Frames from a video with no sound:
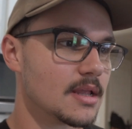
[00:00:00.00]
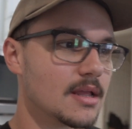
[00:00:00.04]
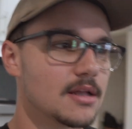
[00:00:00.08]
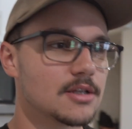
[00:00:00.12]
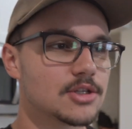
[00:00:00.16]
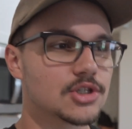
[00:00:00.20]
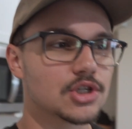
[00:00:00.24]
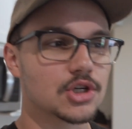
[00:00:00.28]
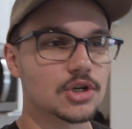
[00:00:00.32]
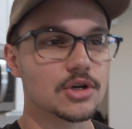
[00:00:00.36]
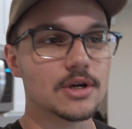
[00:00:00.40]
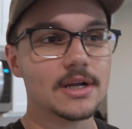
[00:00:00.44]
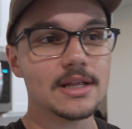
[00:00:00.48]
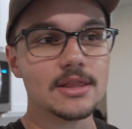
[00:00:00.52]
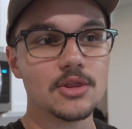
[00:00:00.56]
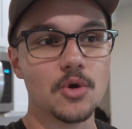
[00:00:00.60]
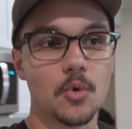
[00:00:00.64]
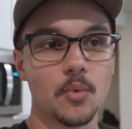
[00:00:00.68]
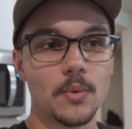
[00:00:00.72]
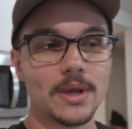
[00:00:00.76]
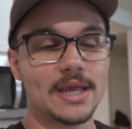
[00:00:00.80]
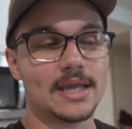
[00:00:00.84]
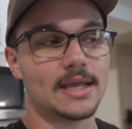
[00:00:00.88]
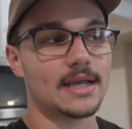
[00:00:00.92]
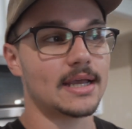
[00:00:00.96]
During the
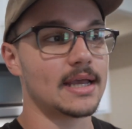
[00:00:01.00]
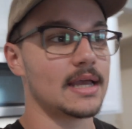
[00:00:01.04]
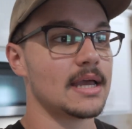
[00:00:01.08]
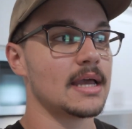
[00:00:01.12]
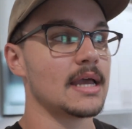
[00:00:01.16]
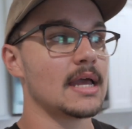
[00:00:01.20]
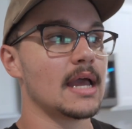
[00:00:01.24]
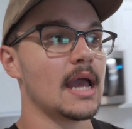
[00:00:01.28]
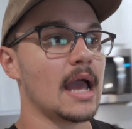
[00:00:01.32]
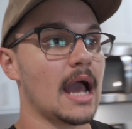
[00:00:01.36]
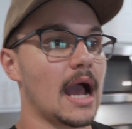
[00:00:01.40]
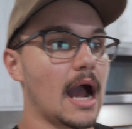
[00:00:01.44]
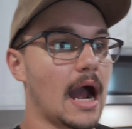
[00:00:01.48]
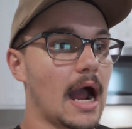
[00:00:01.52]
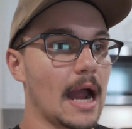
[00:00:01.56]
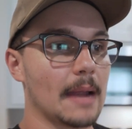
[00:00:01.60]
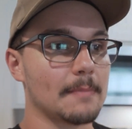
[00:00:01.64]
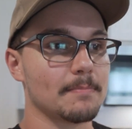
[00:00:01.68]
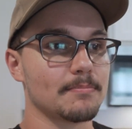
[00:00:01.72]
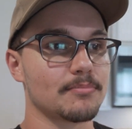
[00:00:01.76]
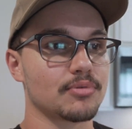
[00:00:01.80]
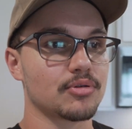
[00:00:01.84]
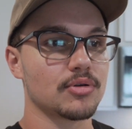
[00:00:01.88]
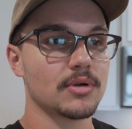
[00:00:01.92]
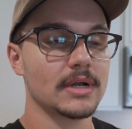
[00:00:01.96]
week,
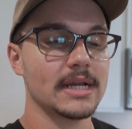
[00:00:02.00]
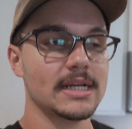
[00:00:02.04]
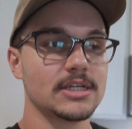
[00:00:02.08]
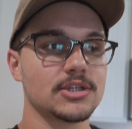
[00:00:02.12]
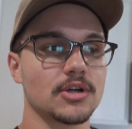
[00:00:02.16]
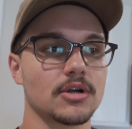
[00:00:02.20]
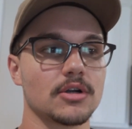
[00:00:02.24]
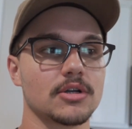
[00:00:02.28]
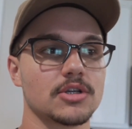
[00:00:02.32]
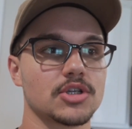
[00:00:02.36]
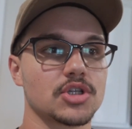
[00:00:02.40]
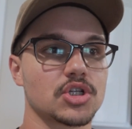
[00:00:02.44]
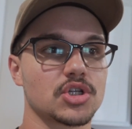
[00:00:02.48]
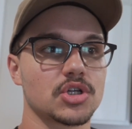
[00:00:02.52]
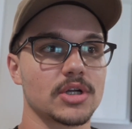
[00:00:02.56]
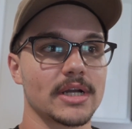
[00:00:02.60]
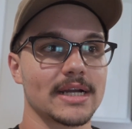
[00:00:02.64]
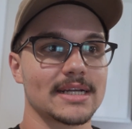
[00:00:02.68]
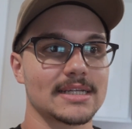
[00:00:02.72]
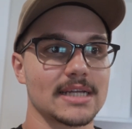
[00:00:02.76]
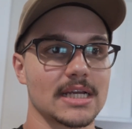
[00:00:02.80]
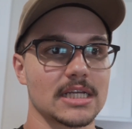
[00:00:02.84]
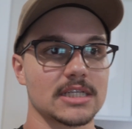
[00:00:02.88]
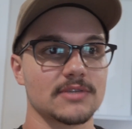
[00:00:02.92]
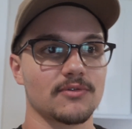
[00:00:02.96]
I'm pretty darn
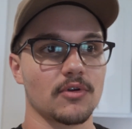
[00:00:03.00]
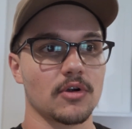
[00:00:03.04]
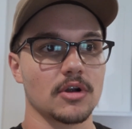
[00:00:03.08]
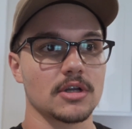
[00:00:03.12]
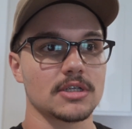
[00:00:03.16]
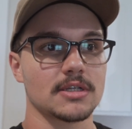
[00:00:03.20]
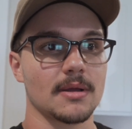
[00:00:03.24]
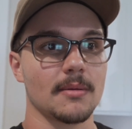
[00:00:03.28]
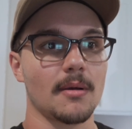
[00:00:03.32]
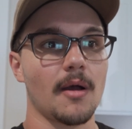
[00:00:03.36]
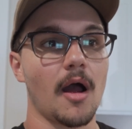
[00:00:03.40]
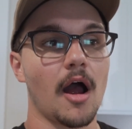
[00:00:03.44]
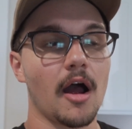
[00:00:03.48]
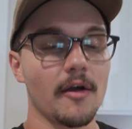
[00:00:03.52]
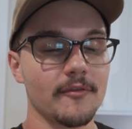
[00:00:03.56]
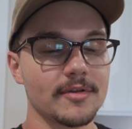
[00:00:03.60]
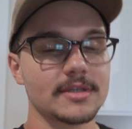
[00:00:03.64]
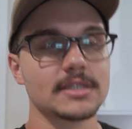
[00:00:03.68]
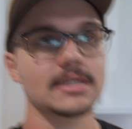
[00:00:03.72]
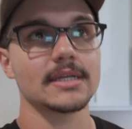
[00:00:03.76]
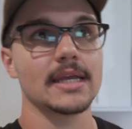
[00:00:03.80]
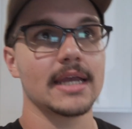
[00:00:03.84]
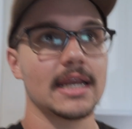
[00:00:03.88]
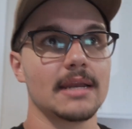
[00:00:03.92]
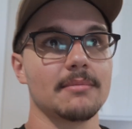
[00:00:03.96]
strict as far as I'm
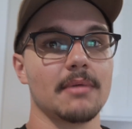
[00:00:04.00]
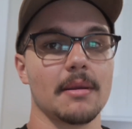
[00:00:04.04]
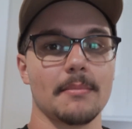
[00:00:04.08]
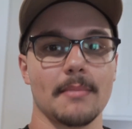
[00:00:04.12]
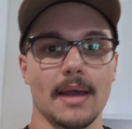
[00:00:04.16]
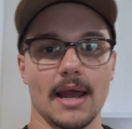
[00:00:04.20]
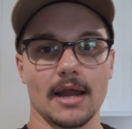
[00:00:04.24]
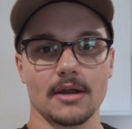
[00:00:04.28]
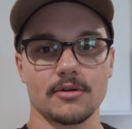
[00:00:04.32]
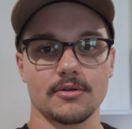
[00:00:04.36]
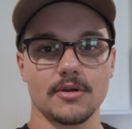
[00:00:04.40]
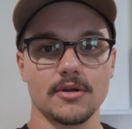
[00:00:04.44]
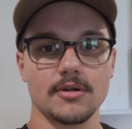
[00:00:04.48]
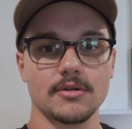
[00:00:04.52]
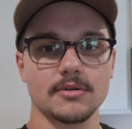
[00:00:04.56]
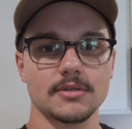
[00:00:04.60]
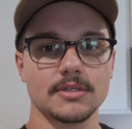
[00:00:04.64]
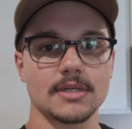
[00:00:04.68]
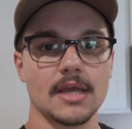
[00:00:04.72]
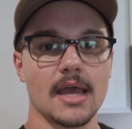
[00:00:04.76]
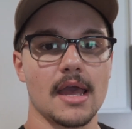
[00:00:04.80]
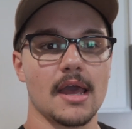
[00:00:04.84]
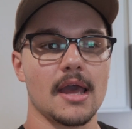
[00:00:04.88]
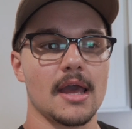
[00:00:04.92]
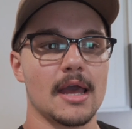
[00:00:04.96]
obviously hitting my macros,
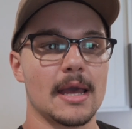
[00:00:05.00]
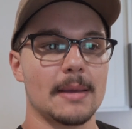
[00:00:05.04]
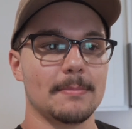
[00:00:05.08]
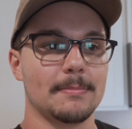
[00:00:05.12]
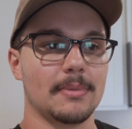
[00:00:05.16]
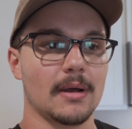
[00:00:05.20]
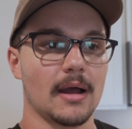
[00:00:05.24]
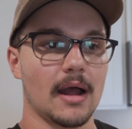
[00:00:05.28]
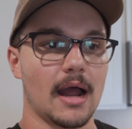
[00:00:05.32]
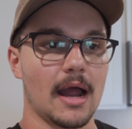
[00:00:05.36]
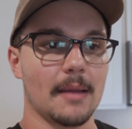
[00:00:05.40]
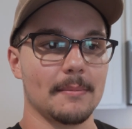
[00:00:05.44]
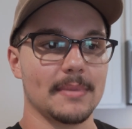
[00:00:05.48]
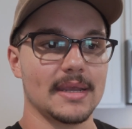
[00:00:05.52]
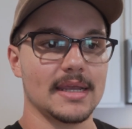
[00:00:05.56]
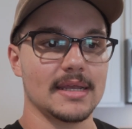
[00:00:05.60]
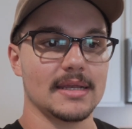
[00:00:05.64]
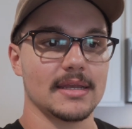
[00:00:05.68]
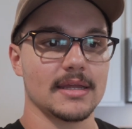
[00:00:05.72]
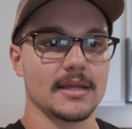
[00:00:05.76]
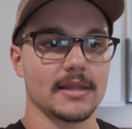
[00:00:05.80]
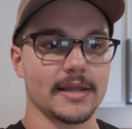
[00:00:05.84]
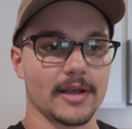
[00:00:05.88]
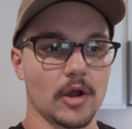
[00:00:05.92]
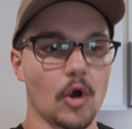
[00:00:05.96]
but I'm
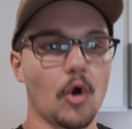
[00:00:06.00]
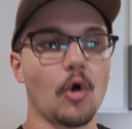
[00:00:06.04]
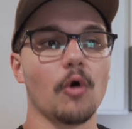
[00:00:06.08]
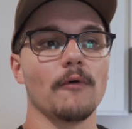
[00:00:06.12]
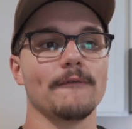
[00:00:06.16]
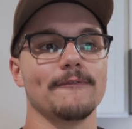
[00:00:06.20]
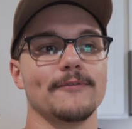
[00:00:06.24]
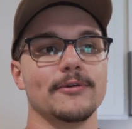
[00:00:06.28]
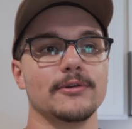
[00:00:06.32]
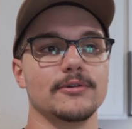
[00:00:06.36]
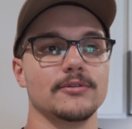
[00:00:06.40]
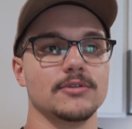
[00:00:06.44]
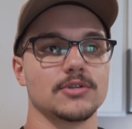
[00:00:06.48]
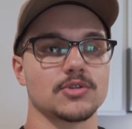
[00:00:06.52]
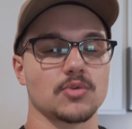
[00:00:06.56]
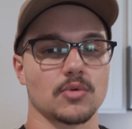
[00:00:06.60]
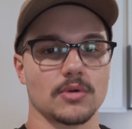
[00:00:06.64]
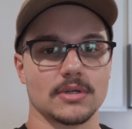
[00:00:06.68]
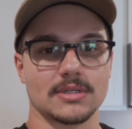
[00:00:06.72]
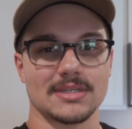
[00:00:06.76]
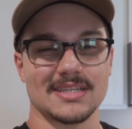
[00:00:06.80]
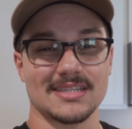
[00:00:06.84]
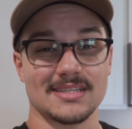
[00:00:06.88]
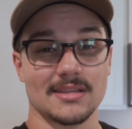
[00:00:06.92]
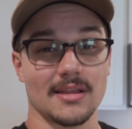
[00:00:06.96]
eating like whole food
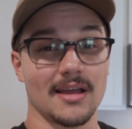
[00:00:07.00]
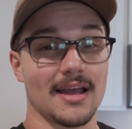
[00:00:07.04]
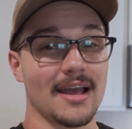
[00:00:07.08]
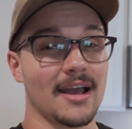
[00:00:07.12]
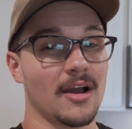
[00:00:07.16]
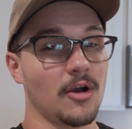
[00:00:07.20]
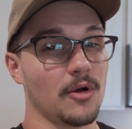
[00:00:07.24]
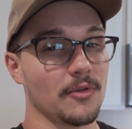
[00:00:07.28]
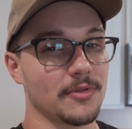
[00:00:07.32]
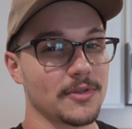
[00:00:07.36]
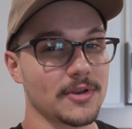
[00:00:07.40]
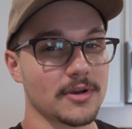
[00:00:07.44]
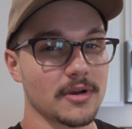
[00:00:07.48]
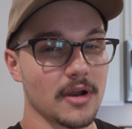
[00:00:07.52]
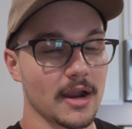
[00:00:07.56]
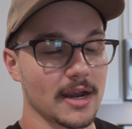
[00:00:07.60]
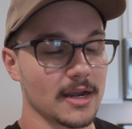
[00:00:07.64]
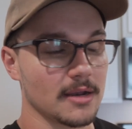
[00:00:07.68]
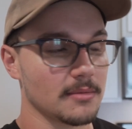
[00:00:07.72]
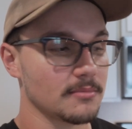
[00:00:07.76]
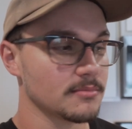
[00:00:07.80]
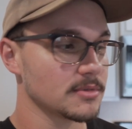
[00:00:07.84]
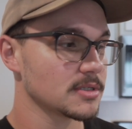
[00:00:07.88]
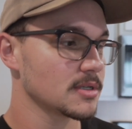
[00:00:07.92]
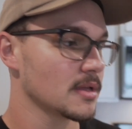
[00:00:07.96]
sources, a lot healthier
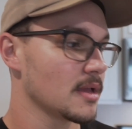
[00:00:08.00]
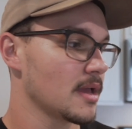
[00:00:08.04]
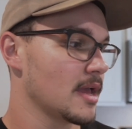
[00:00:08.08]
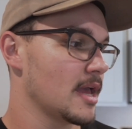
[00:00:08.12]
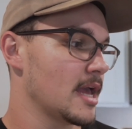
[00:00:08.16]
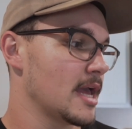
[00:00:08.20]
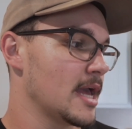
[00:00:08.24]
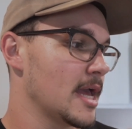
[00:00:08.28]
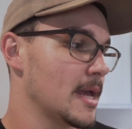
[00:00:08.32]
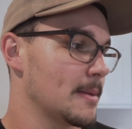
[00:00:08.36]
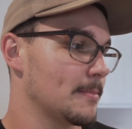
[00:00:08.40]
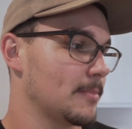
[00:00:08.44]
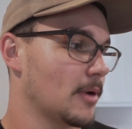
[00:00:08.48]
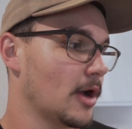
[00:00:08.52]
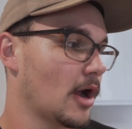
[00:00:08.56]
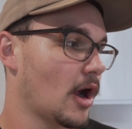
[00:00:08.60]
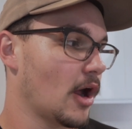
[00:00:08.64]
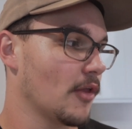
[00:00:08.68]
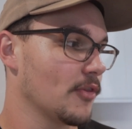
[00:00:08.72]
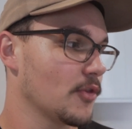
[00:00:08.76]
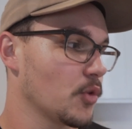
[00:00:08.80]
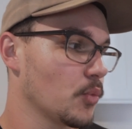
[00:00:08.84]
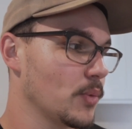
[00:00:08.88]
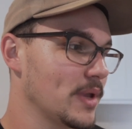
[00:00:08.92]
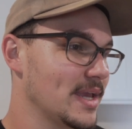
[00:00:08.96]
items. But
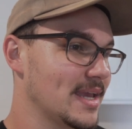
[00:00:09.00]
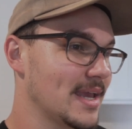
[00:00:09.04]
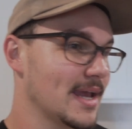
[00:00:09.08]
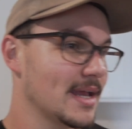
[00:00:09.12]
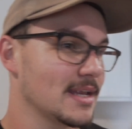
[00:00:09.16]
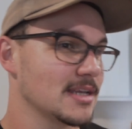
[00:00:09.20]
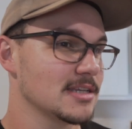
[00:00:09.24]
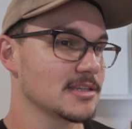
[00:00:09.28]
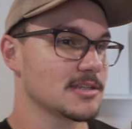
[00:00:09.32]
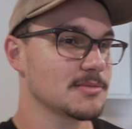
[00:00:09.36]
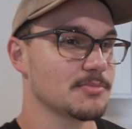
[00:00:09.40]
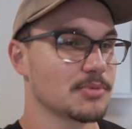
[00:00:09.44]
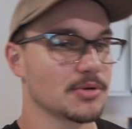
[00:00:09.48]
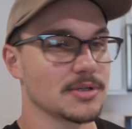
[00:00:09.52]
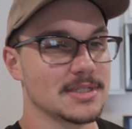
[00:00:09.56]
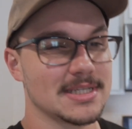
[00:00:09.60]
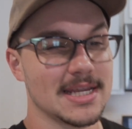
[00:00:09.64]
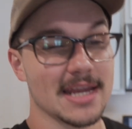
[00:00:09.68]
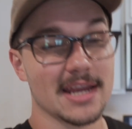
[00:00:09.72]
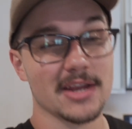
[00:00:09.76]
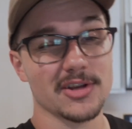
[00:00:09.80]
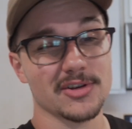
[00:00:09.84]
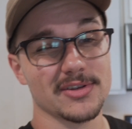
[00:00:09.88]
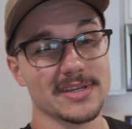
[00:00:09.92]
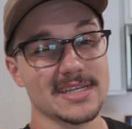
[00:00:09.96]
on the weekends,
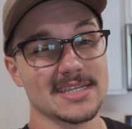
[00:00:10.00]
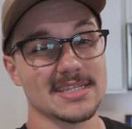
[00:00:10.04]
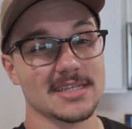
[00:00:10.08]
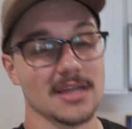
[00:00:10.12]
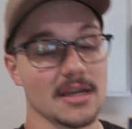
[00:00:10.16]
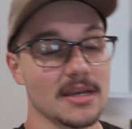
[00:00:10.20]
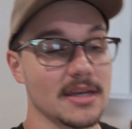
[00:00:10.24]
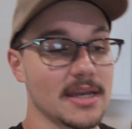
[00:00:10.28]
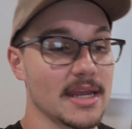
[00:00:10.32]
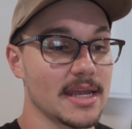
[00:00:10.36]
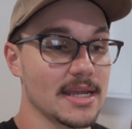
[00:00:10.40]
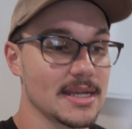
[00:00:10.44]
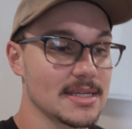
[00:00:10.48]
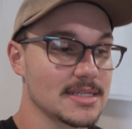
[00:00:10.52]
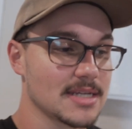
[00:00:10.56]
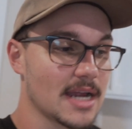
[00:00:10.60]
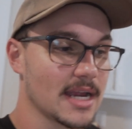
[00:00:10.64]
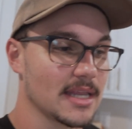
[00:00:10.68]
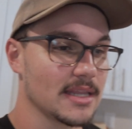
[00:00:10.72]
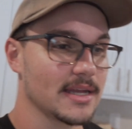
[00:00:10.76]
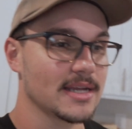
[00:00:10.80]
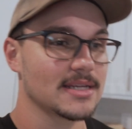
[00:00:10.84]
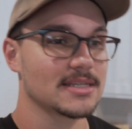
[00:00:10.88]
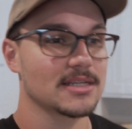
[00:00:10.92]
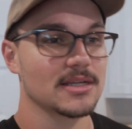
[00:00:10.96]
particularly Sundays, I
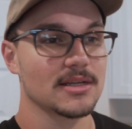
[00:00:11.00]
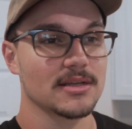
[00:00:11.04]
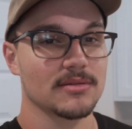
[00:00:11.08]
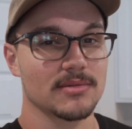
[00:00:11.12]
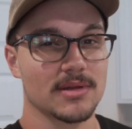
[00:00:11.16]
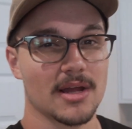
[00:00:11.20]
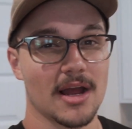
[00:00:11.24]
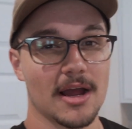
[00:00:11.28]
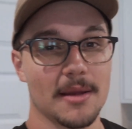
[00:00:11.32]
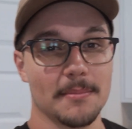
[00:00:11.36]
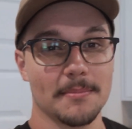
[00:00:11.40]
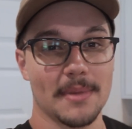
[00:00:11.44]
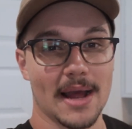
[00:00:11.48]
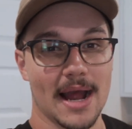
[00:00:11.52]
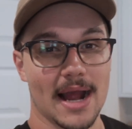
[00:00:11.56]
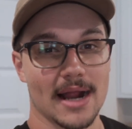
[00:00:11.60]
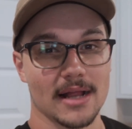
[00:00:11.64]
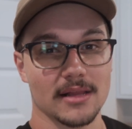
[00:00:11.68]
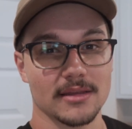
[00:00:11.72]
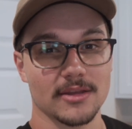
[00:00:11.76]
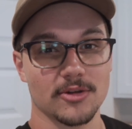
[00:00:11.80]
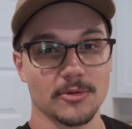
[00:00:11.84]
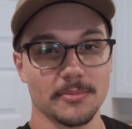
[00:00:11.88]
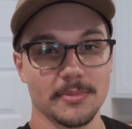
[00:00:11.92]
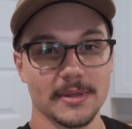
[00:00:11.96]
like to cut back a
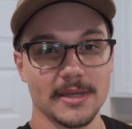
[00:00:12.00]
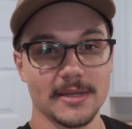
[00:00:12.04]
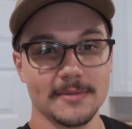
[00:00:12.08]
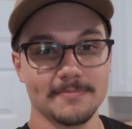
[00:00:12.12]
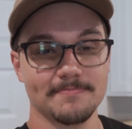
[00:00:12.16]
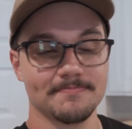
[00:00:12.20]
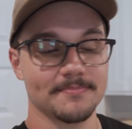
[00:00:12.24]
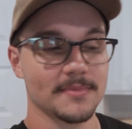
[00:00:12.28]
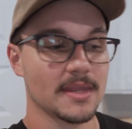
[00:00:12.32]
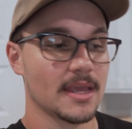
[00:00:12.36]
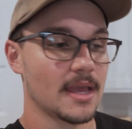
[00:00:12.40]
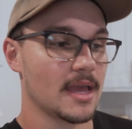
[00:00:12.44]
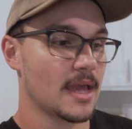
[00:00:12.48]
little bit.